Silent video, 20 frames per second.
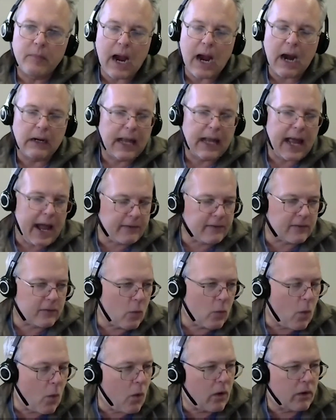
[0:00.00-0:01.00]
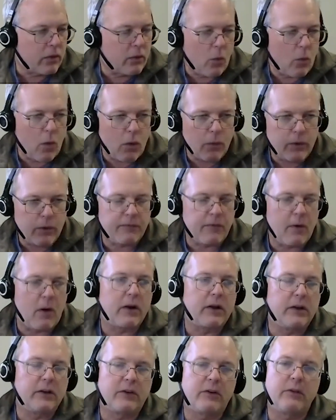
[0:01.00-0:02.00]
Our last war, the war we
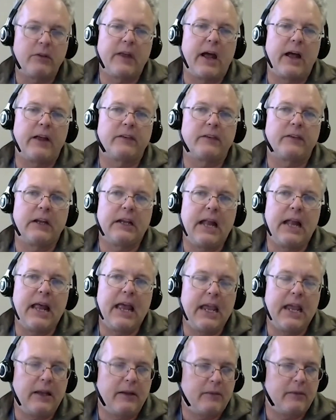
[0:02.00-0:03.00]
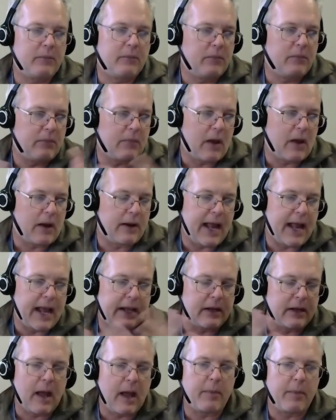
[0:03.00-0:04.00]
fought in 2008 on an
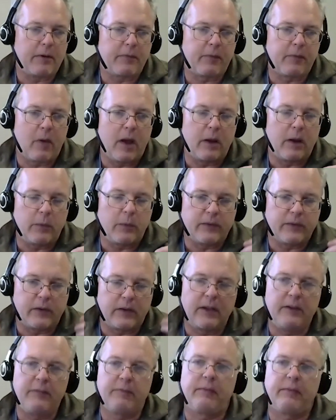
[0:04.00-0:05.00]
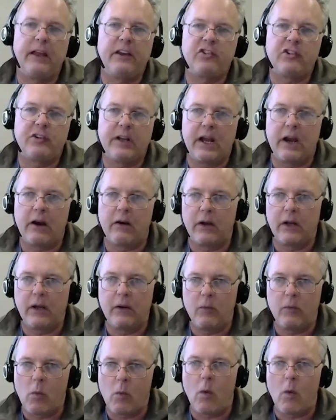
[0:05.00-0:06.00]
economic front, was a
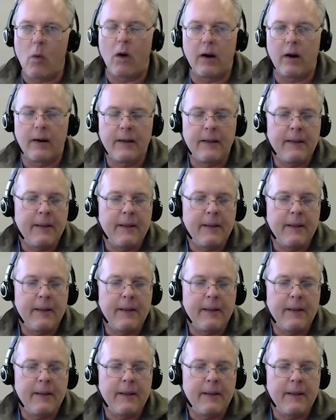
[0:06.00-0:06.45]
deflationary war.